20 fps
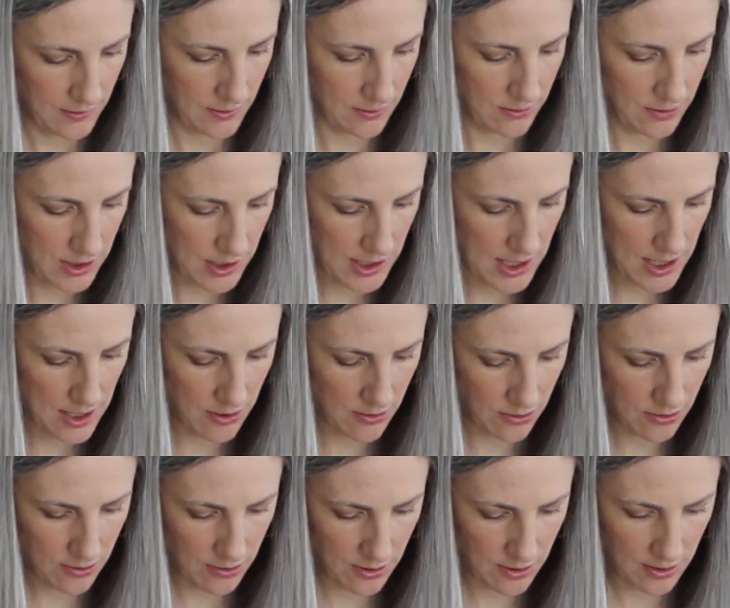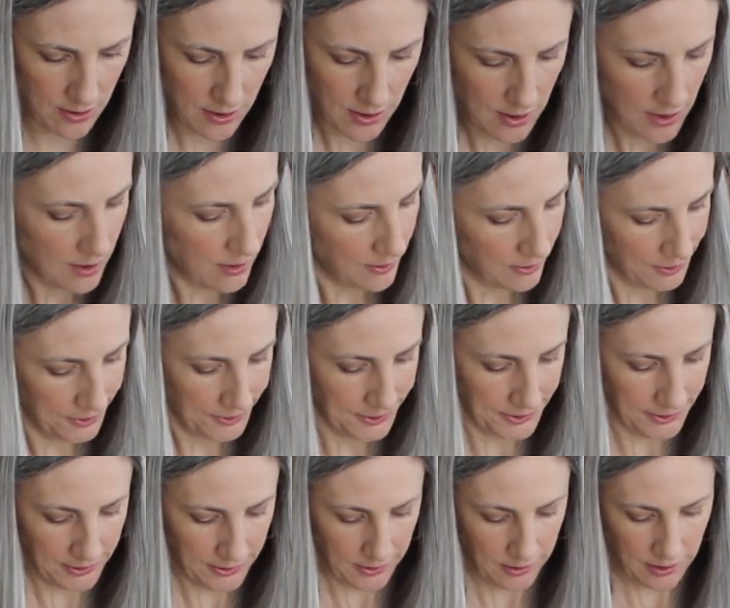So you got to just
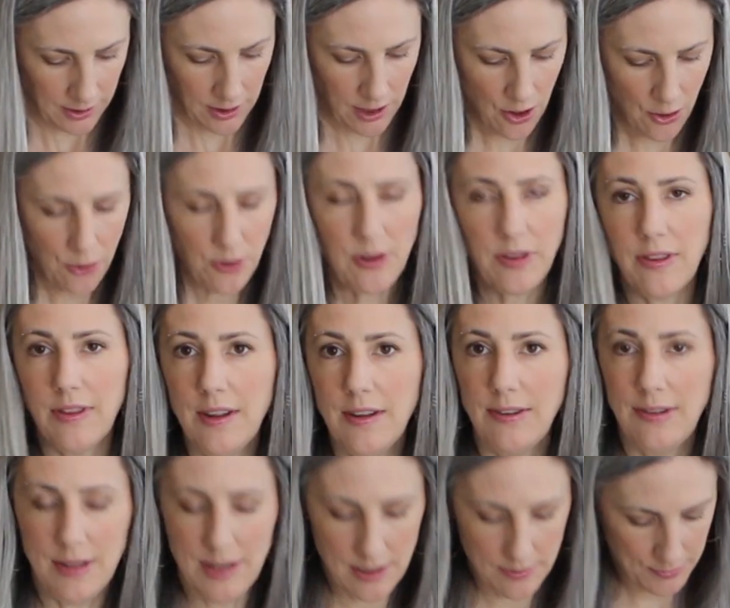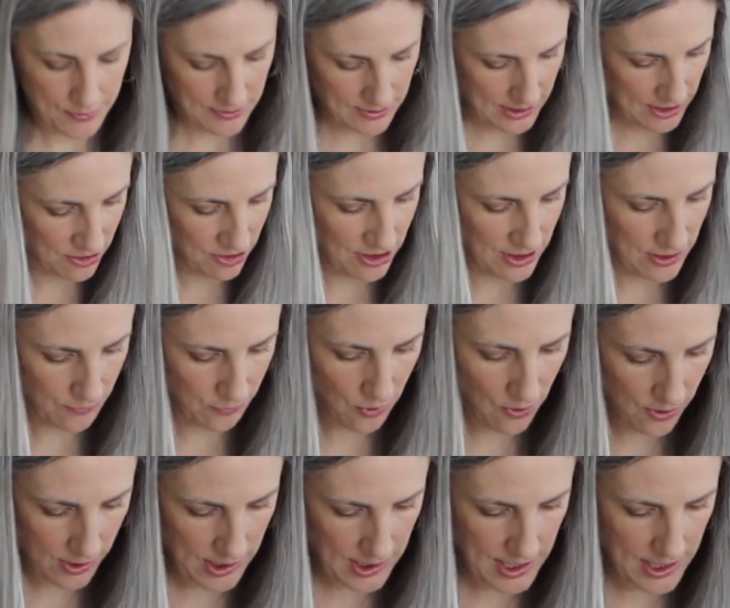coax this into position,
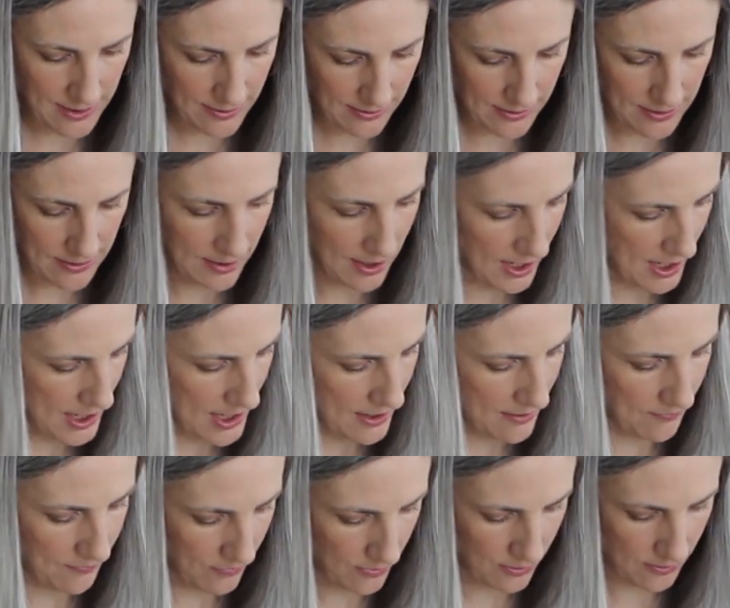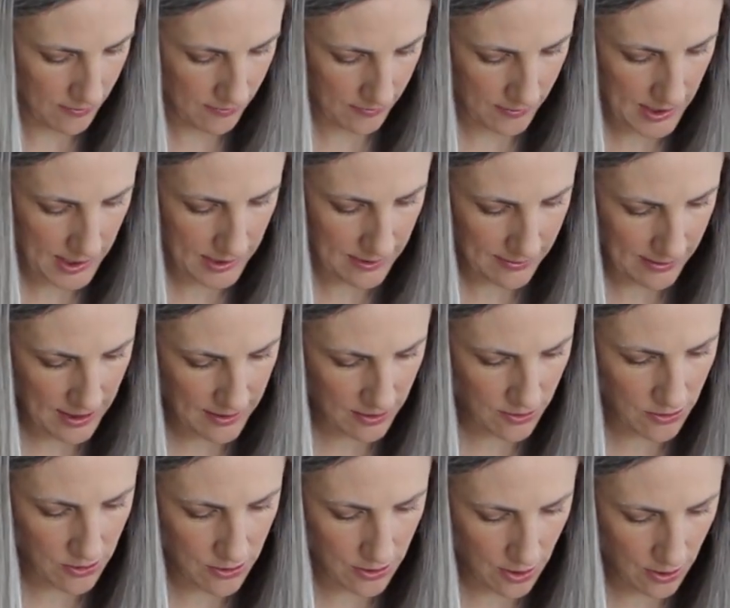roll it nice and tight. Like I said, the
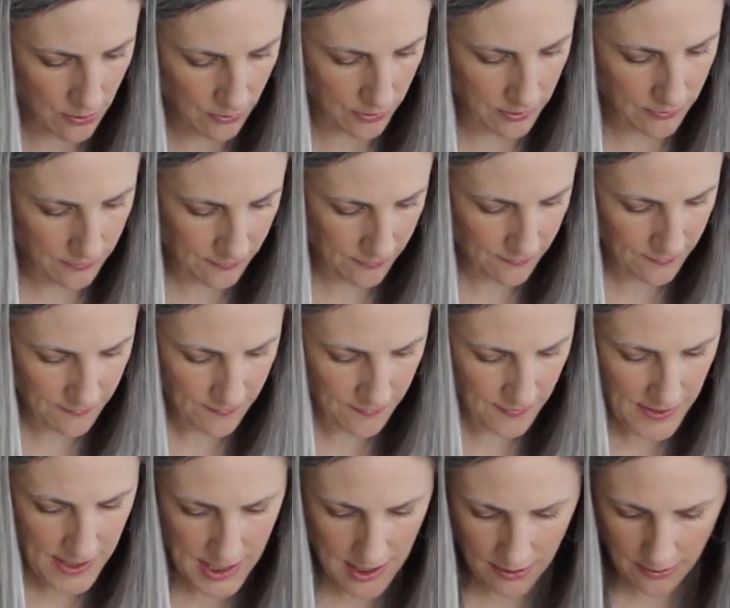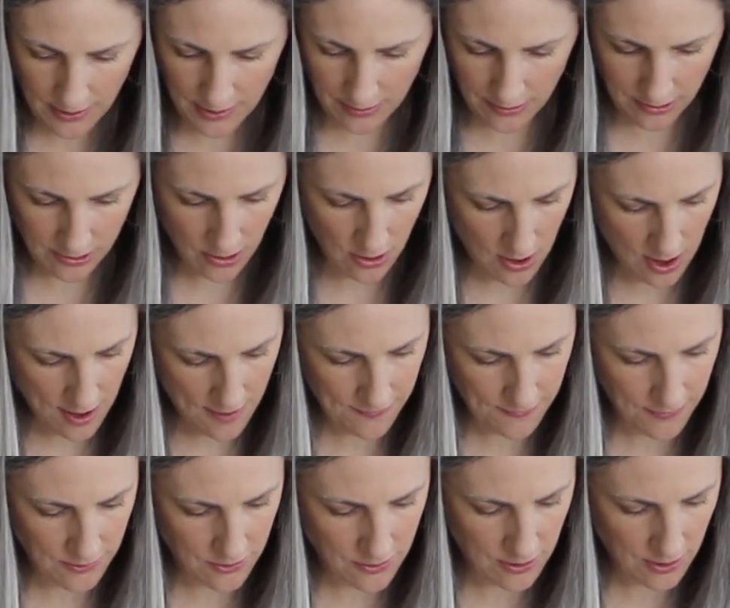dough is very
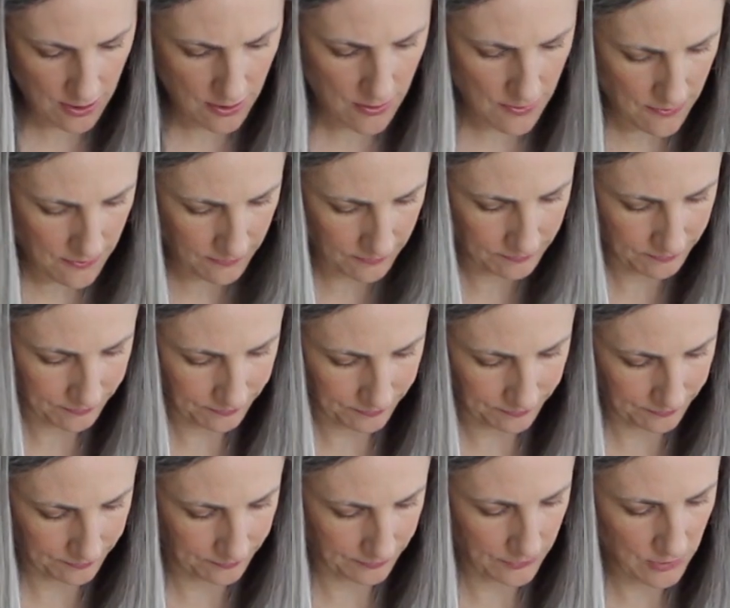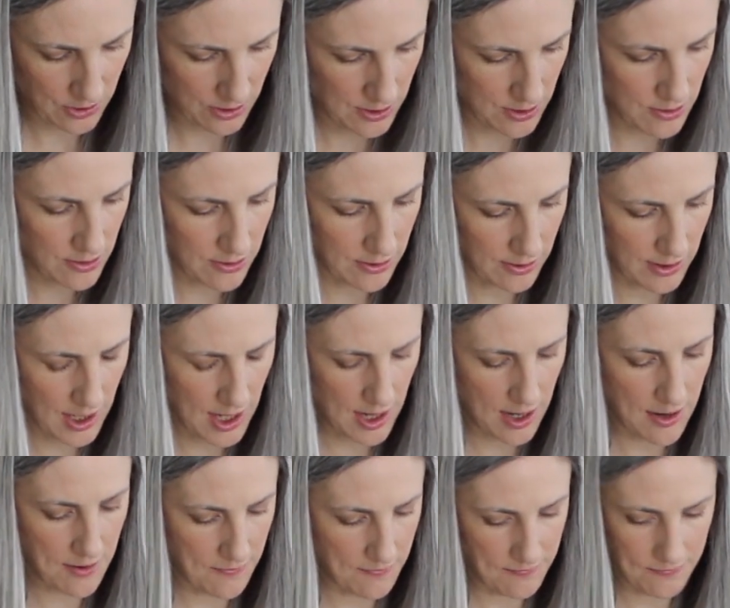soft dough, so you just got
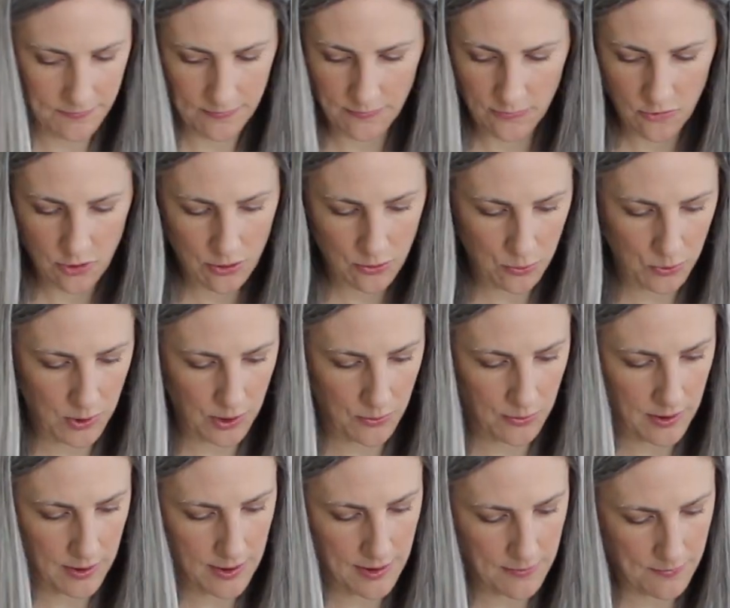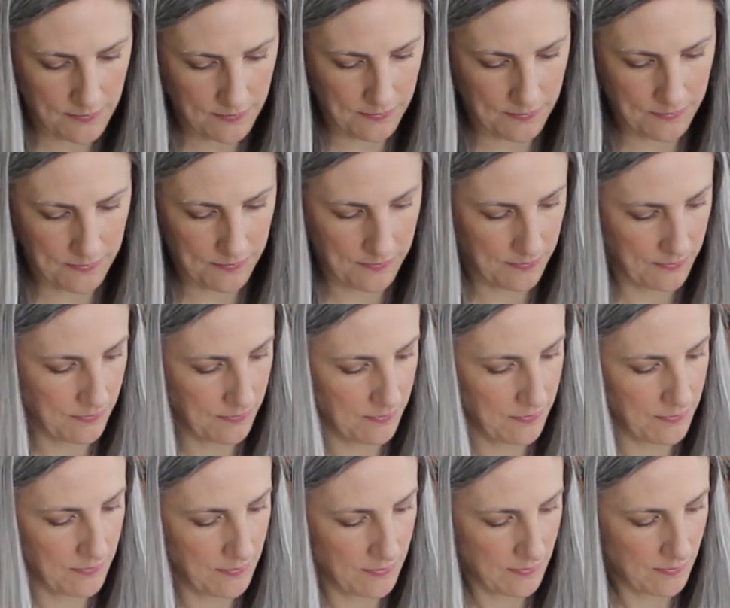to work with it.
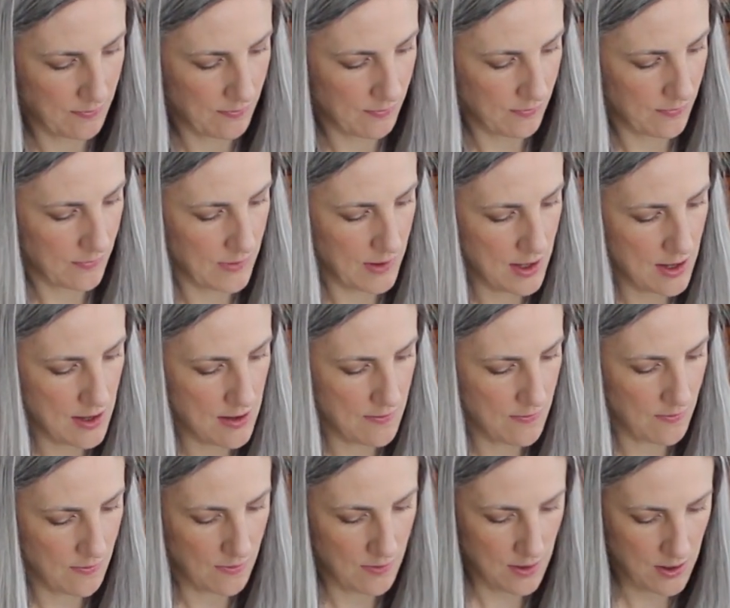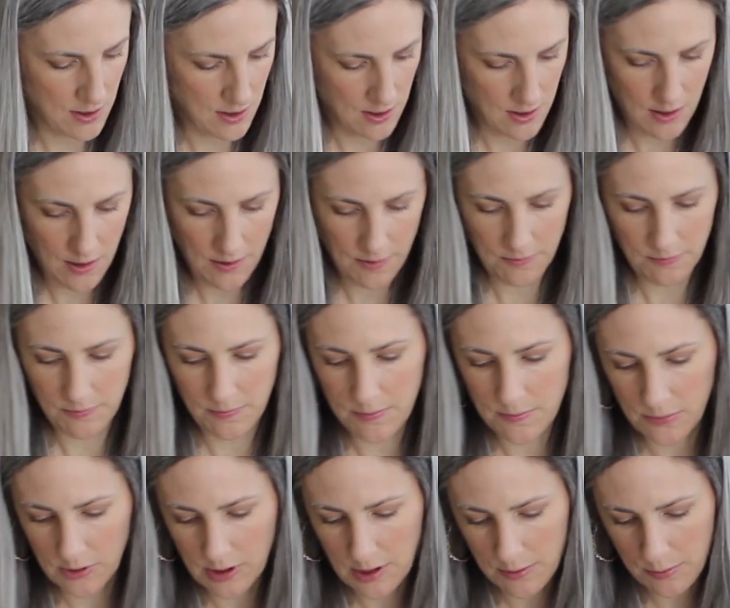Okay.
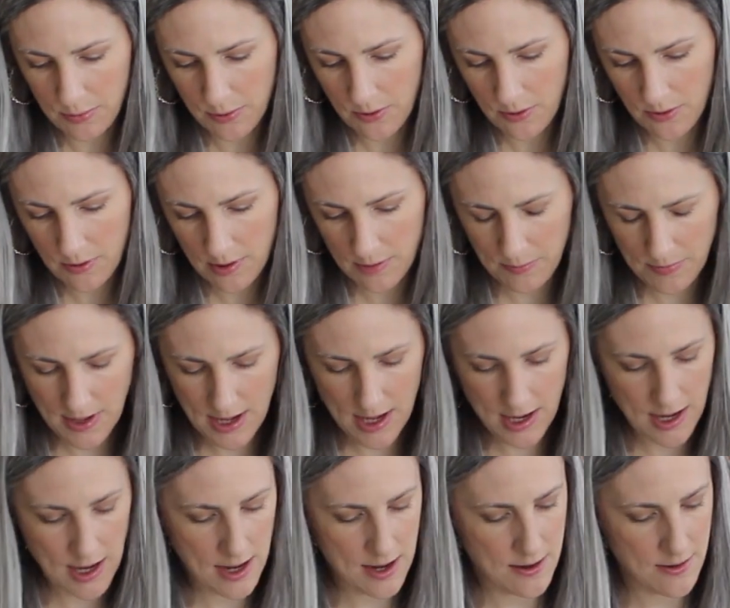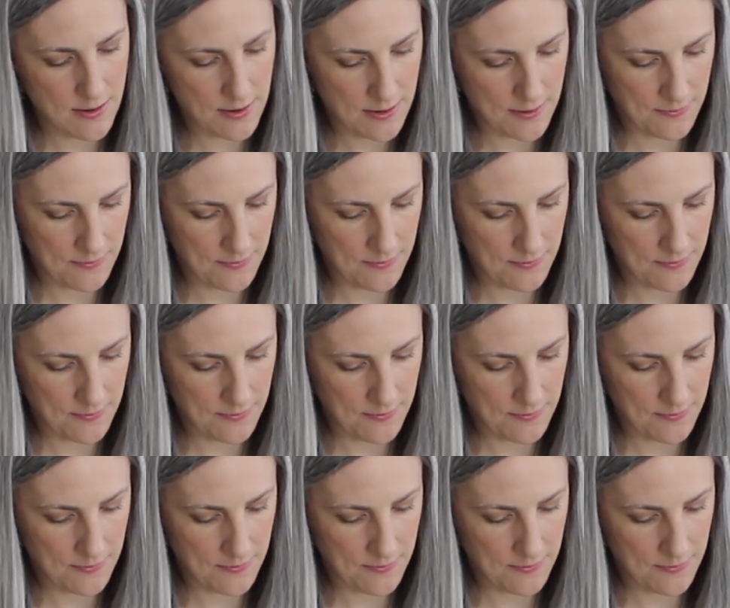I'm just going to pull up that end.